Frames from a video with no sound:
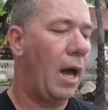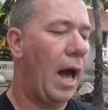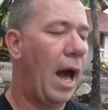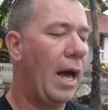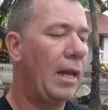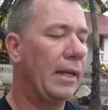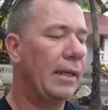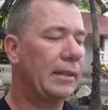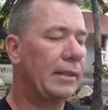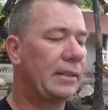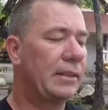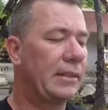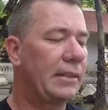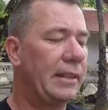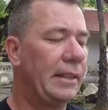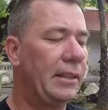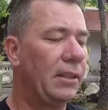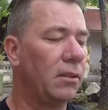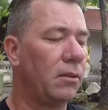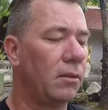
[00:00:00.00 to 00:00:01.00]
Alex
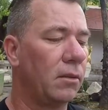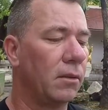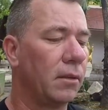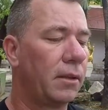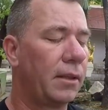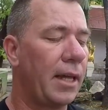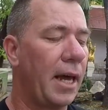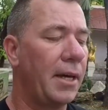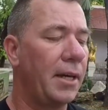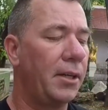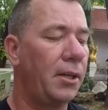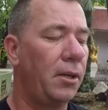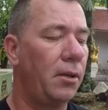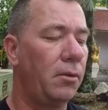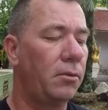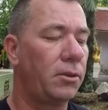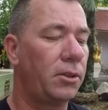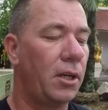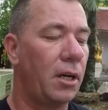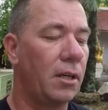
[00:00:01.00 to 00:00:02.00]
Steele. Thank
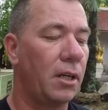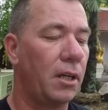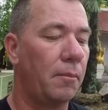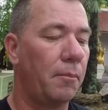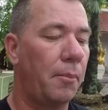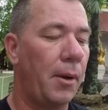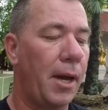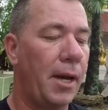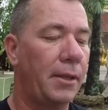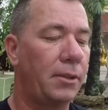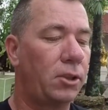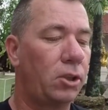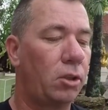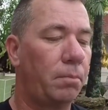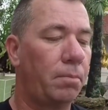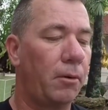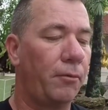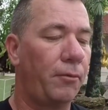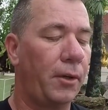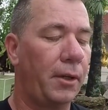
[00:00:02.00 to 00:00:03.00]
you, Chuck and Paige.
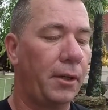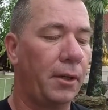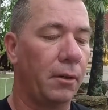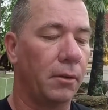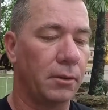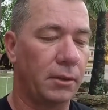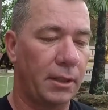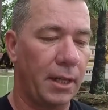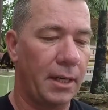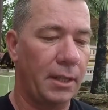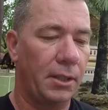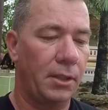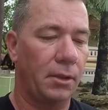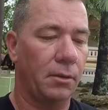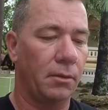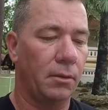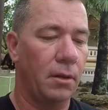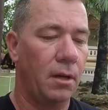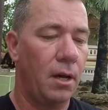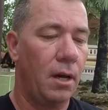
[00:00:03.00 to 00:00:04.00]
Super videos. Thank
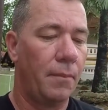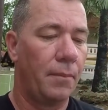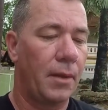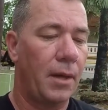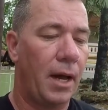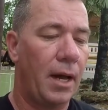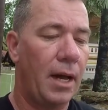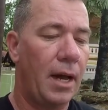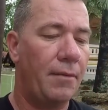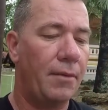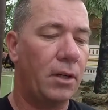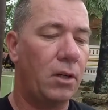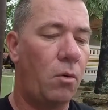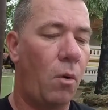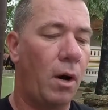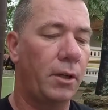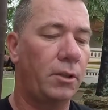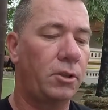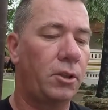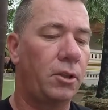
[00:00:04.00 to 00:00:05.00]
you. I have a
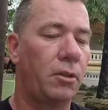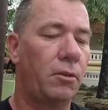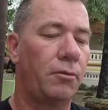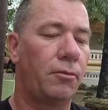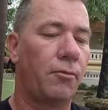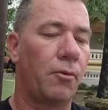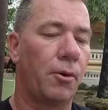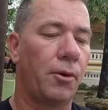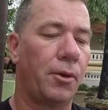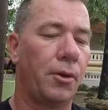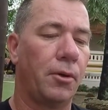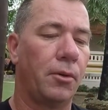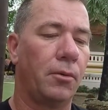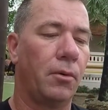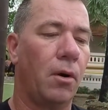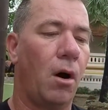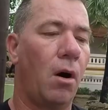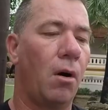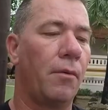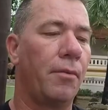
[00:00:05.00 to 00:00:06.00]
question for
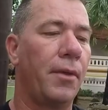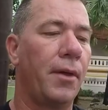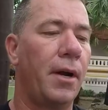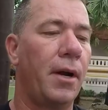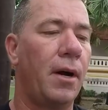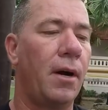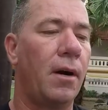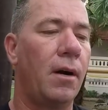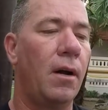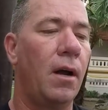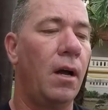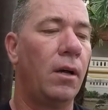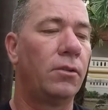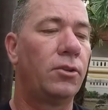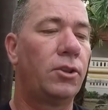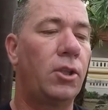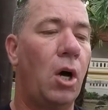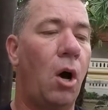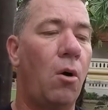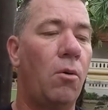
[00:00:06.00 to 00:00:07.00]
you. Are there
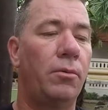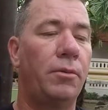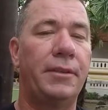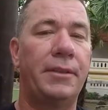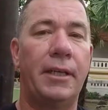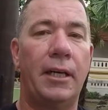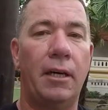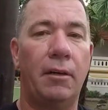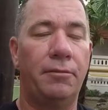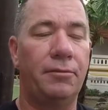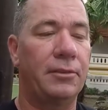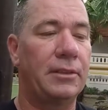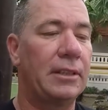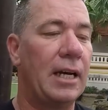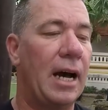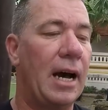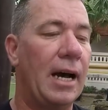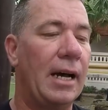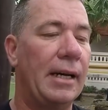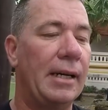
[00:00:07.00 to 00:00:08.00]
tone-deaf
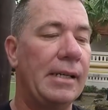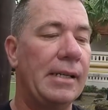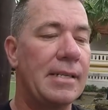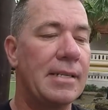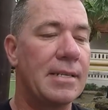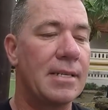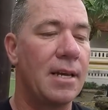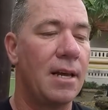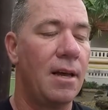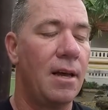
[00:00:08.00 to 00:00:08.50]
Thais?